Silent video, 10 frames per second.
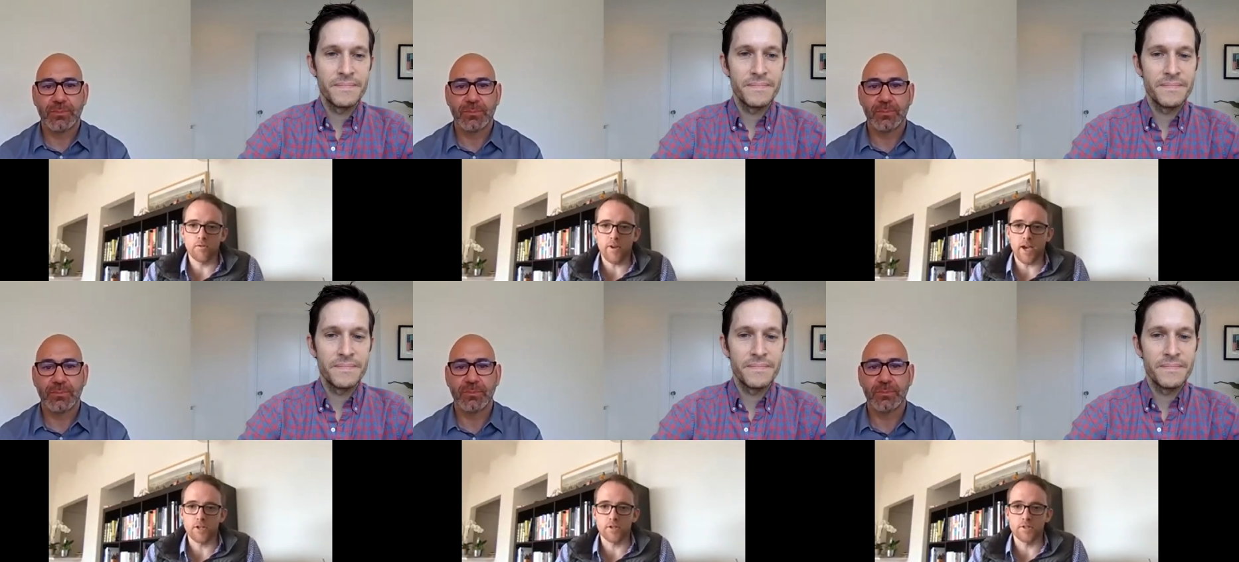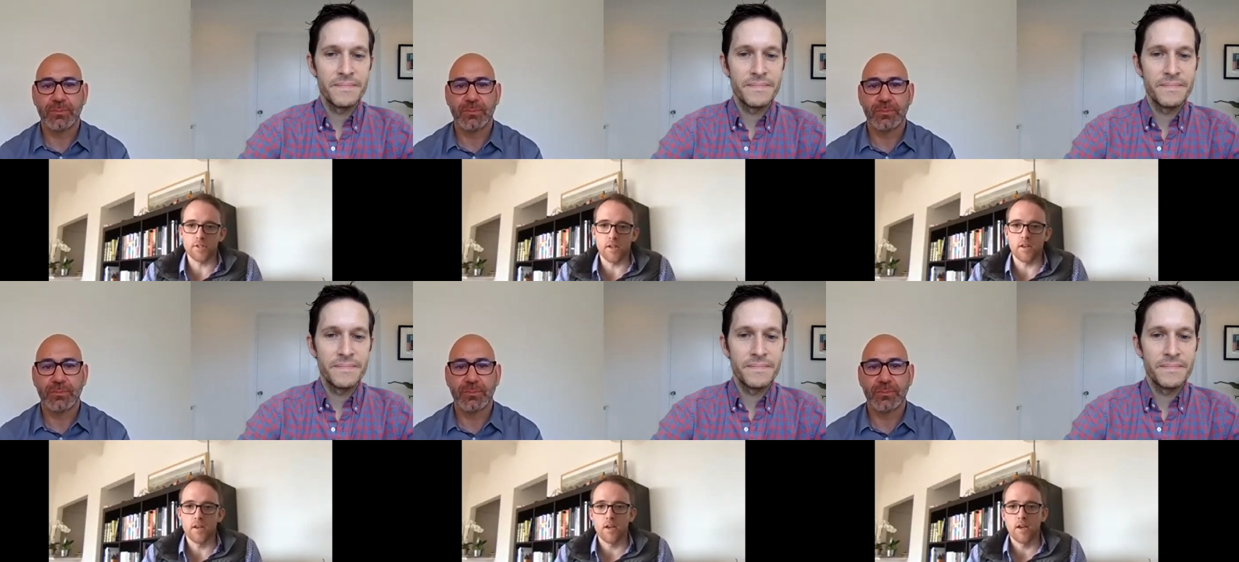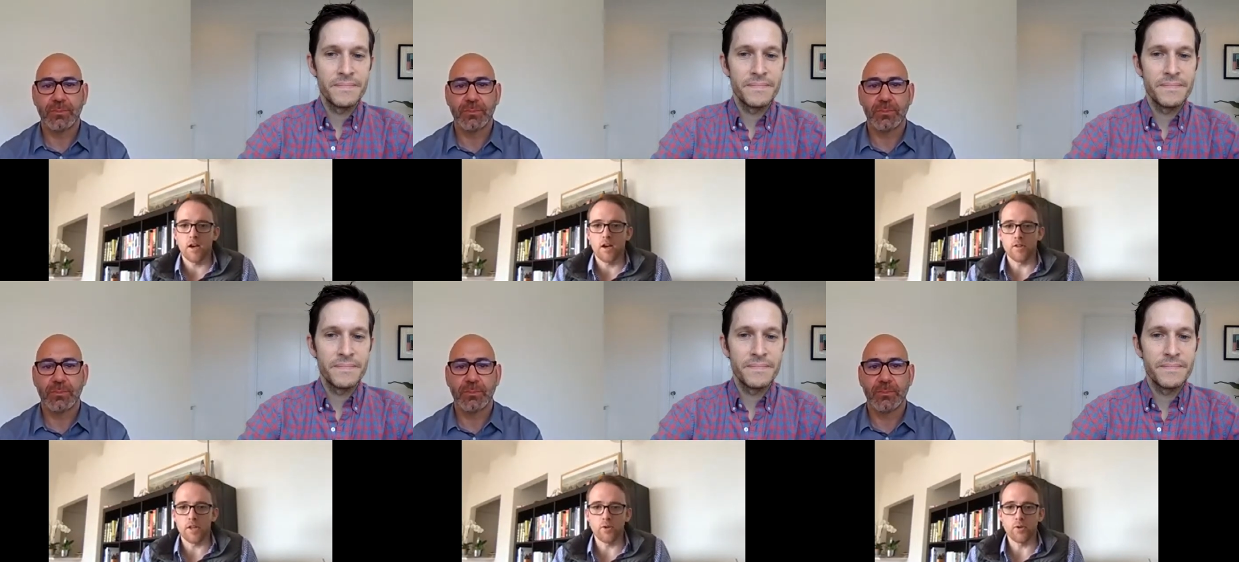Speaker 1: factors then uh,
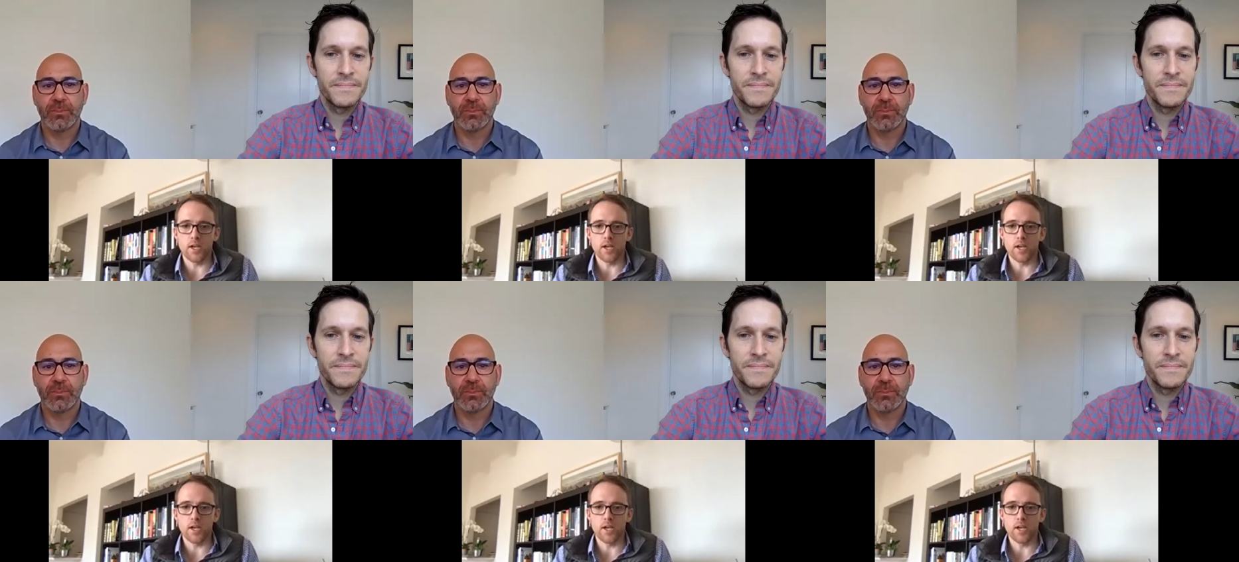that you guys